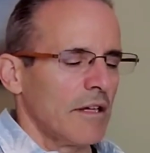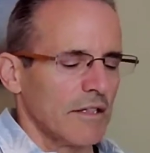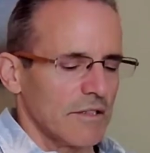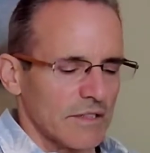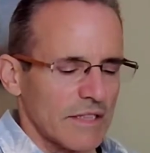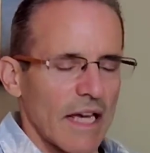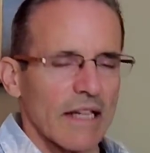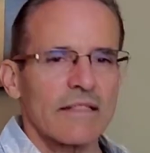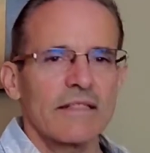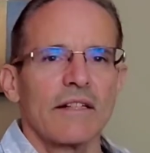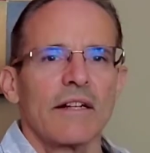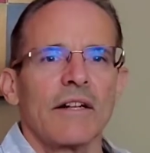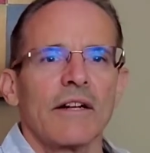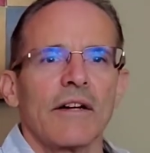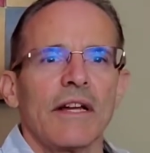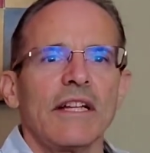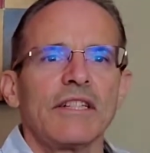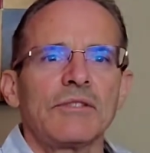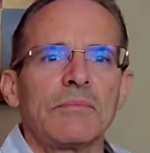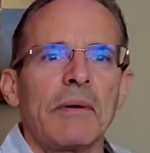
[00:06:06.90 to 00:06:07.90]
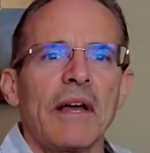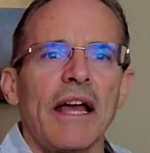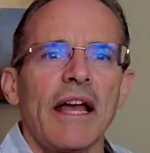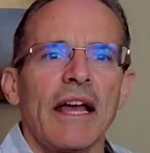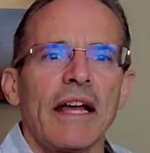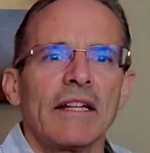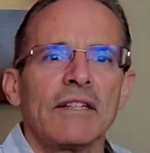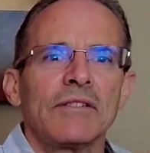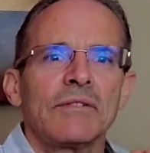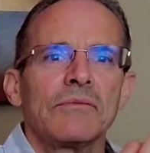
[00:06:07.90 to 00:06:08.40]
section here. Each
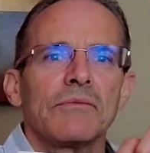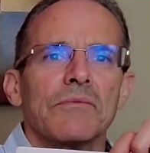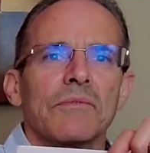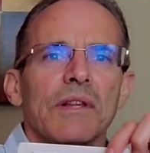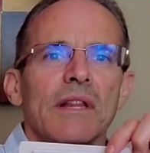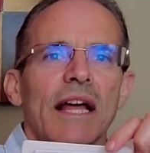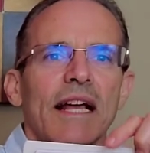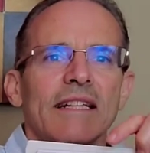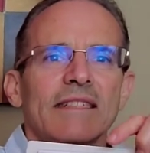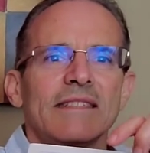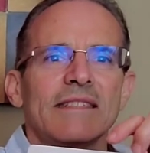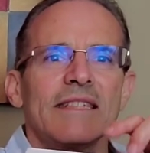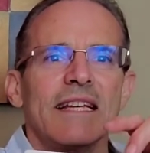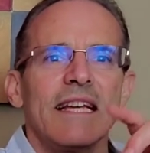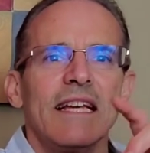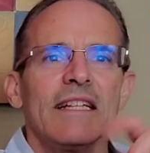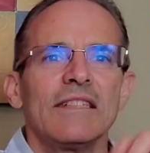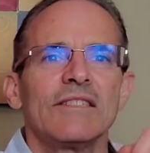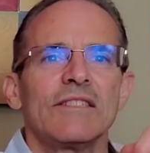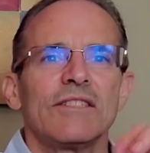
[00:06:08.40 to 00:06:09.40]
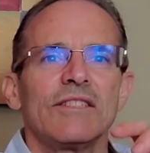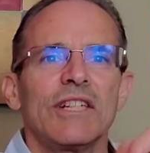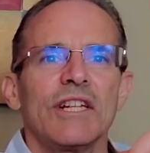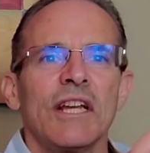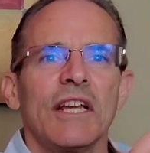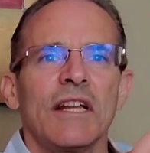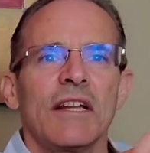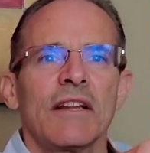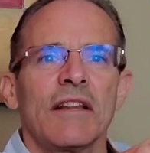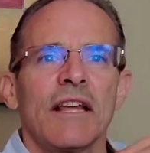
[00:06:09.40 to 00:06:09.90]
page relates to each
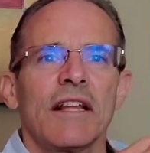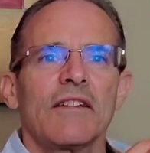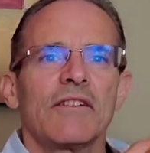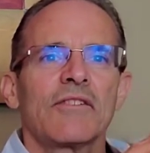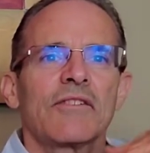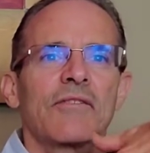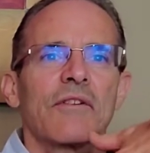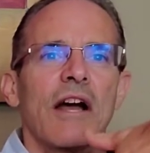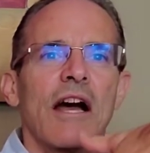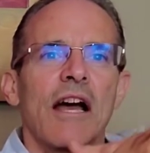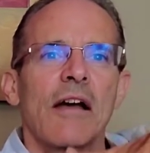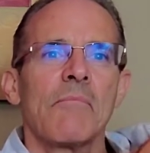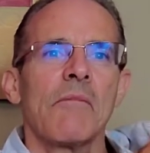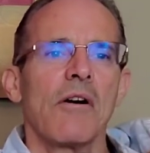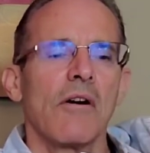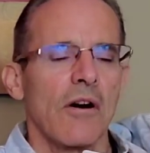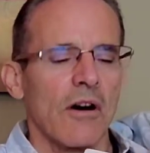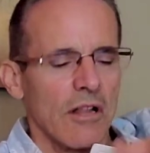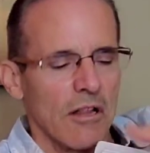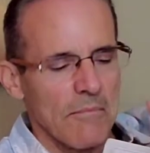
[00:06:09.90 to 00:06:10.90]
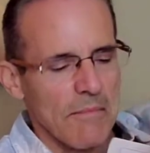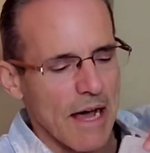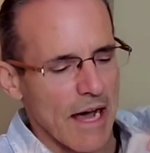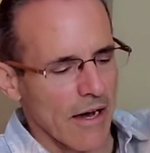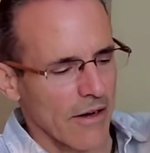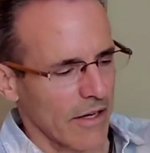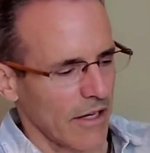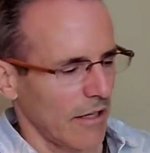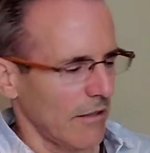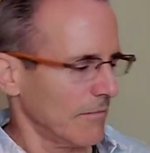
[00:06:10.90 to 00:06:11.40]
gene, and they describe all
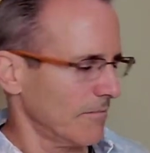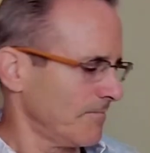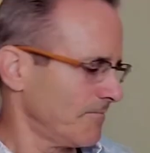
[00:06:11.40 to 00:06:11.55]
about it.